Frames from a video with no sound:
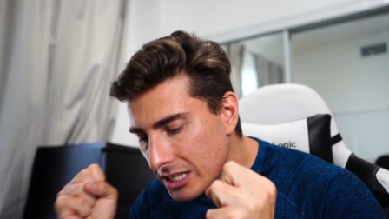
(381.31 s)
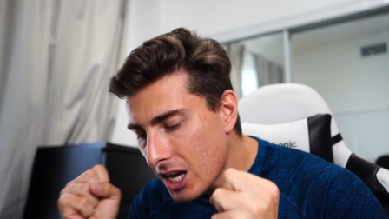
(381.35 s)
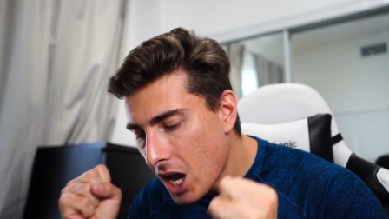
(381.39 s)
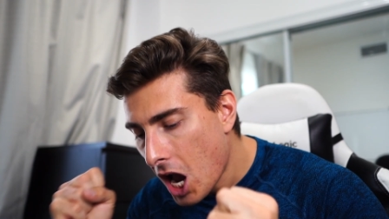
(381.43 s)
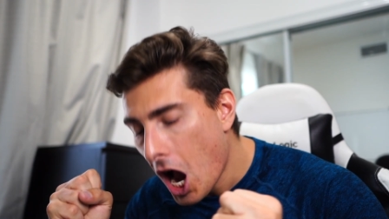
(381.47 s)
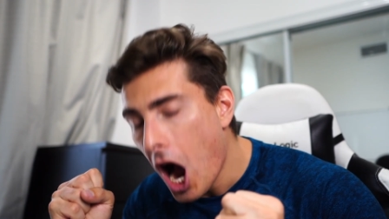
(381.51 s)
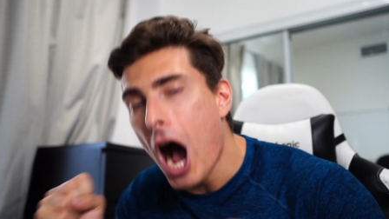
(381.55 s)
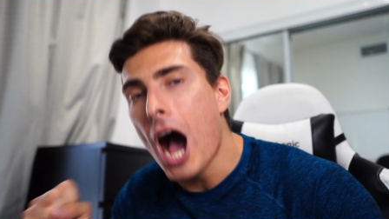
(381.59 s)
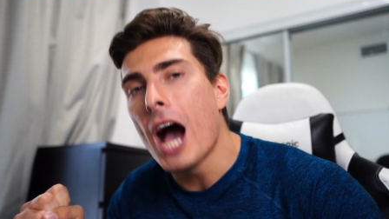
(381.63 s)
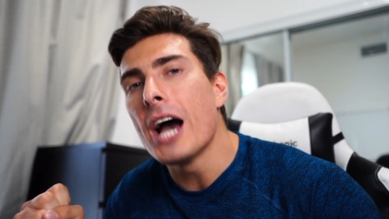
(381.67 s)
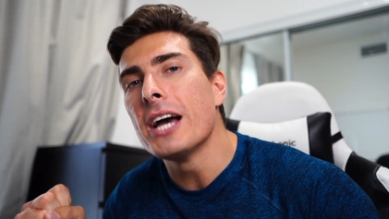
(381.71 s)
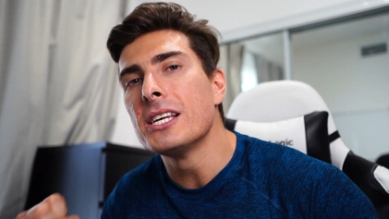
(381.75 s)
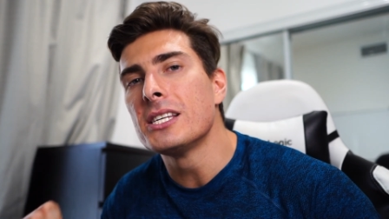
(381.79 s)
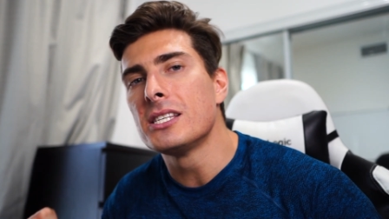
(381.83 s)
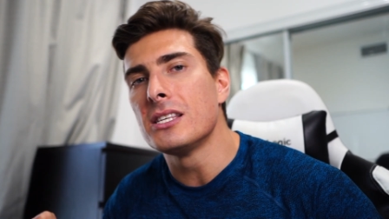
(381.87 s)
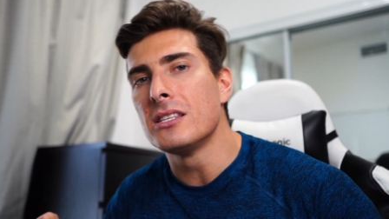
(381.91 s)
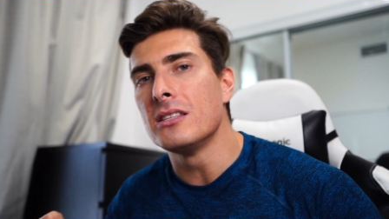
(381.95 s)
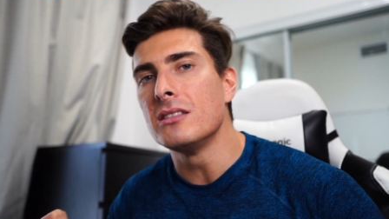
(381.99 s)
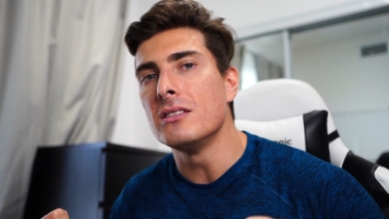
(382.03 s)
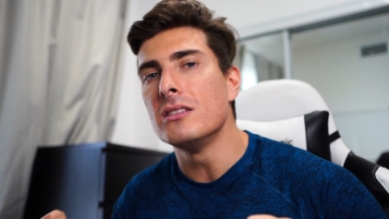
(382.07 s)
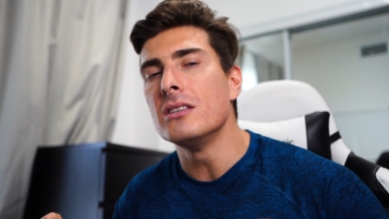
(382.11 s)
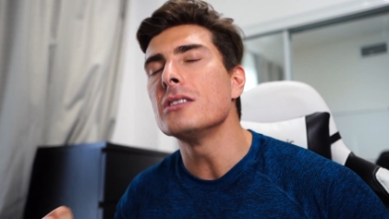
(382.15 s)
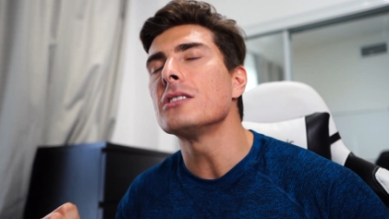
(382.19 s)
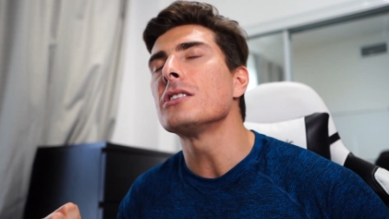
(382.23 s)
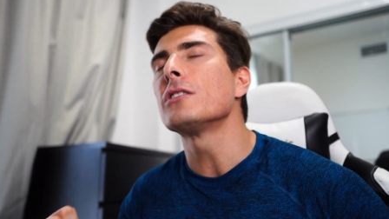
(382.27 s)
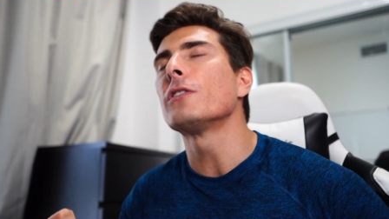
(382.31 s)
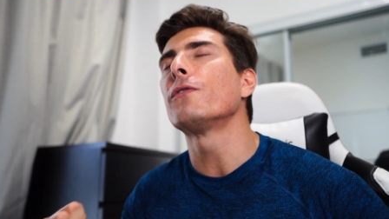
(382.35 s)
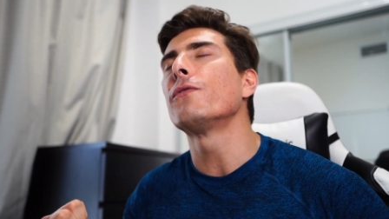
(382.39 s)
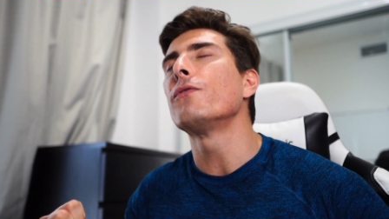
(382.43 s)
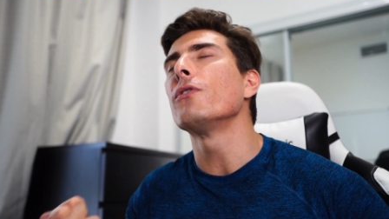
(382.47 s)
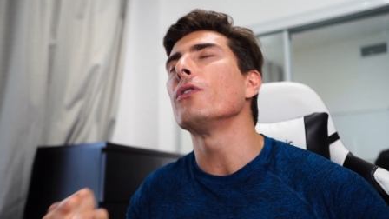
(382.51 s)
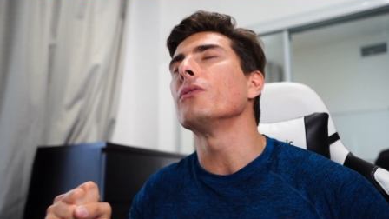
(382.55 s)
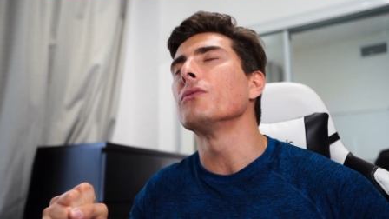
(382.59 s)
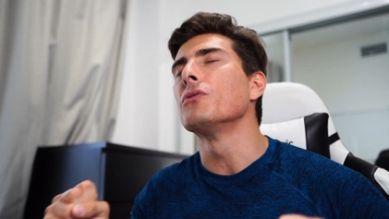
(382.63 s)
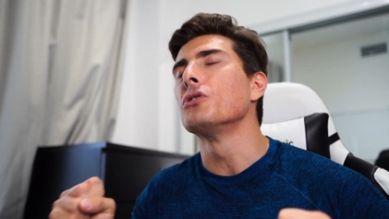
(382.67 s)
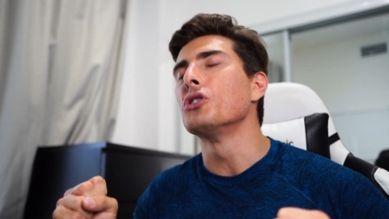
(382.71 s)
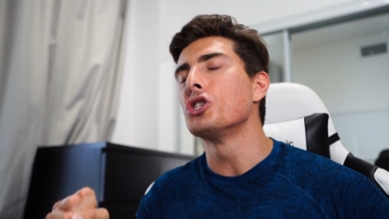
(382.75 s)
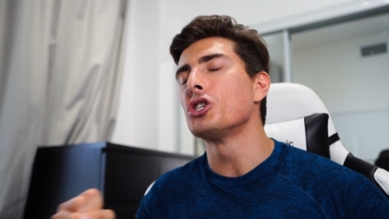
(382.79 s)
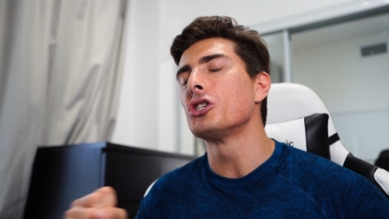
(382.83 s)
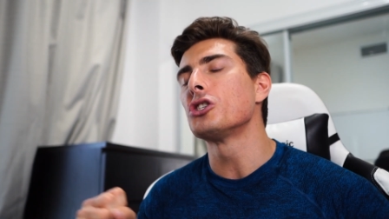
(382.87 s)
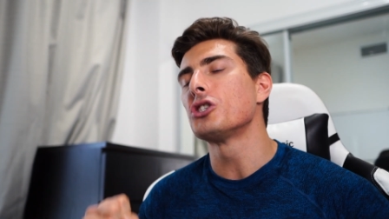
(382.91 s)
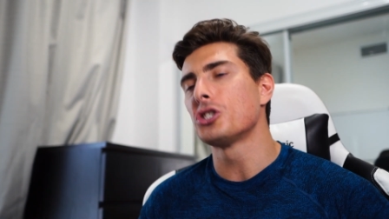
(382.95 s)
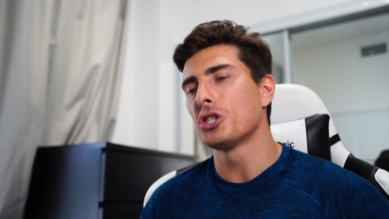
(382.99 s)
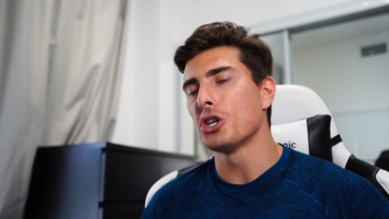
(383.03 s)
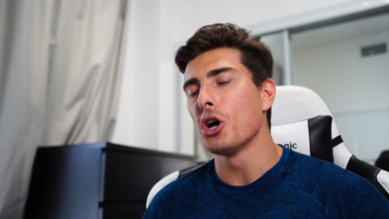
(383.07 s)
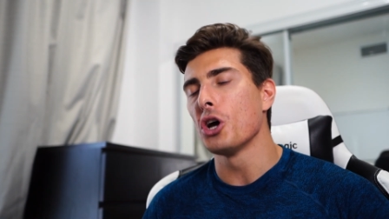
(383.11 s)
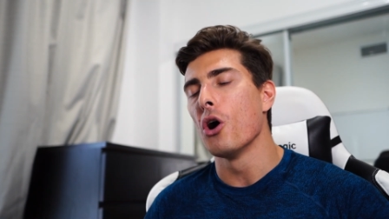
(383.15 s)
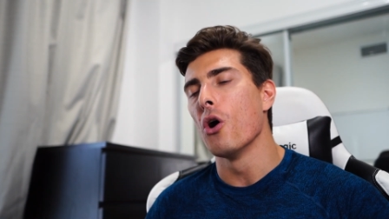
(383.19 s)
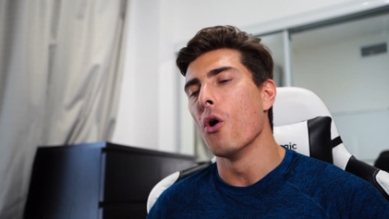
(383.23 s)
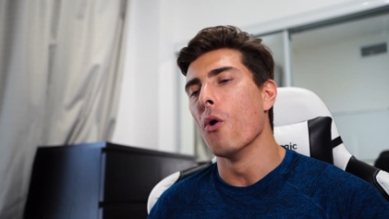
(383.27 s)
guys, this felt
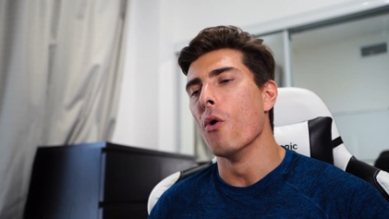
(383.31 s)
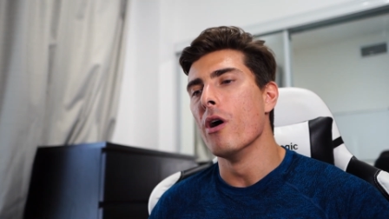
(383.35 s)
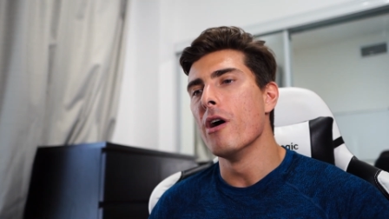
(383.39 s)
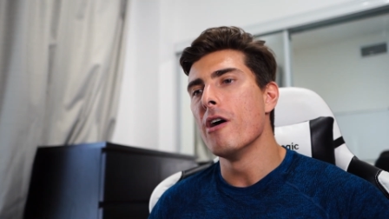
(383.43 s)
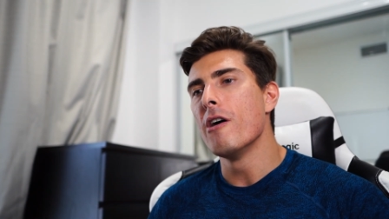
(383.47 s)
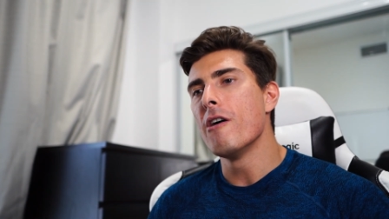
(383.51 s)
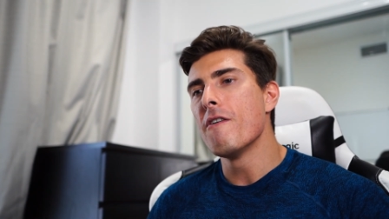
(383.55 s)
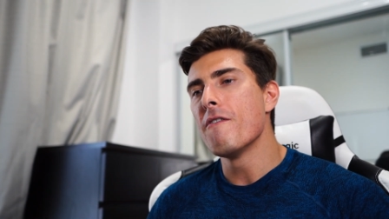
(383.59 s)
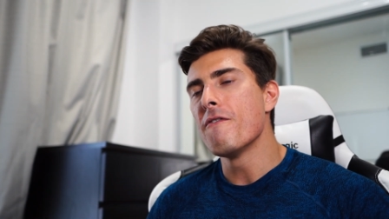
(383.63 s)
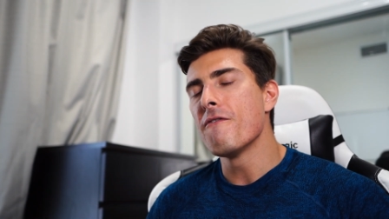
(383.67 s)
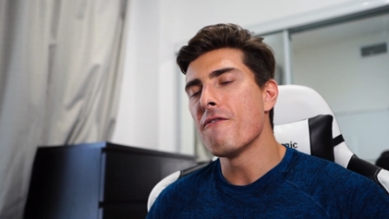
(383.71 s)
so